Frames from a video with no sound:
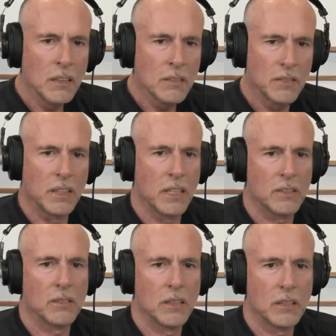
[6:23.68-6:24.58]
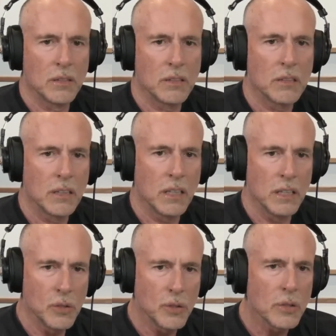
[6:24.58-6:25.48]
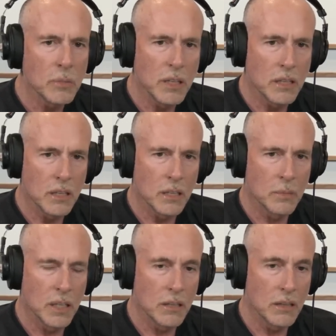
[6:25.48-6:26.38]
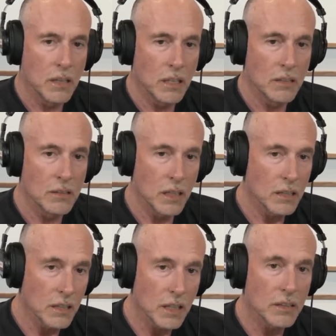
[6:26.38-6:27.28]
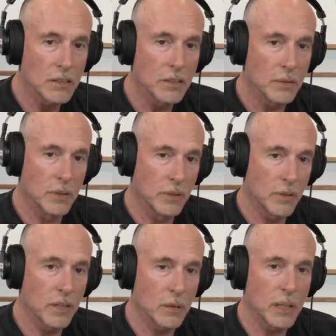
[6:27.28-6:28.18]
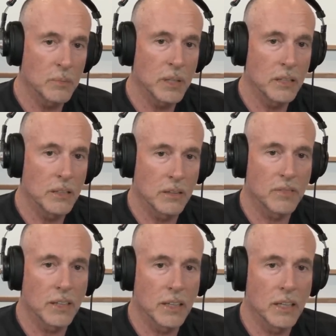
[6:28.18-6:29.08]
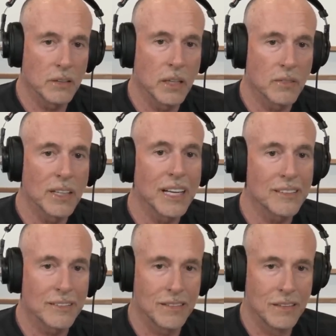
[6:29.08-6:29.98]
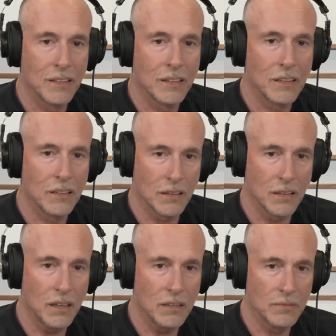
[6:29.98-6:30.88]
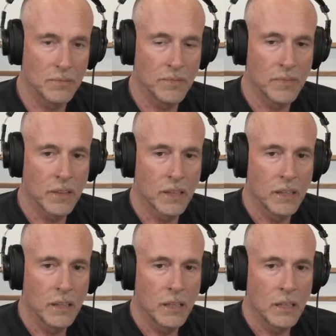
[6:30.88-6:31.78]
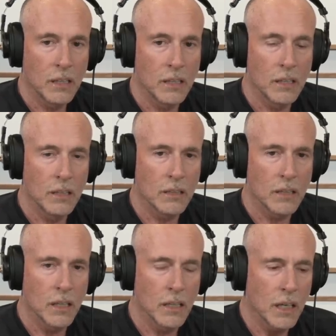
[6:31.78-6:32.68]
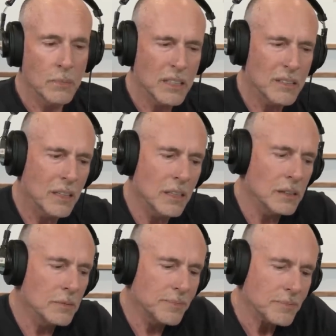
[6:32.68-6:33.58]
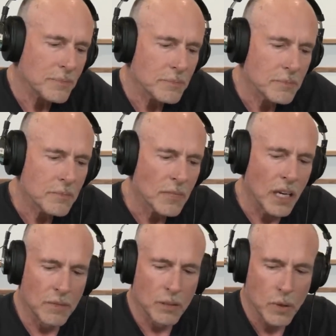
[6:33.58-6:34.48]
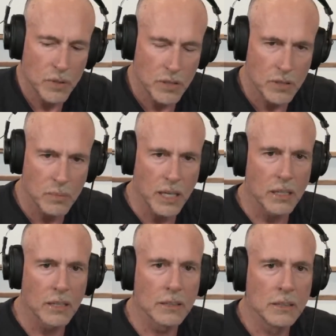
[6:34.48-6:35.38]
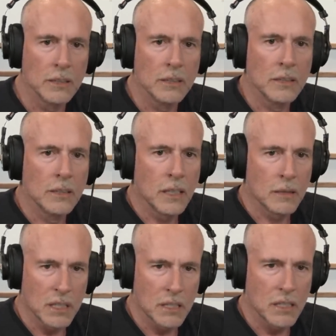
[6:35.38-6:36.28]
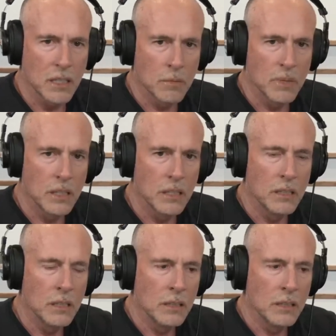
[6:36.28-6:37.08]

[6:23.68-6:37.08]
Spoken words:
financial literacy, and you should be thinking about it a lot, because I can guarantee you when you don't think about money, you're going to find out you have less than you thought. You need, and I'm not saying have a neuroses about it. I'm not saying be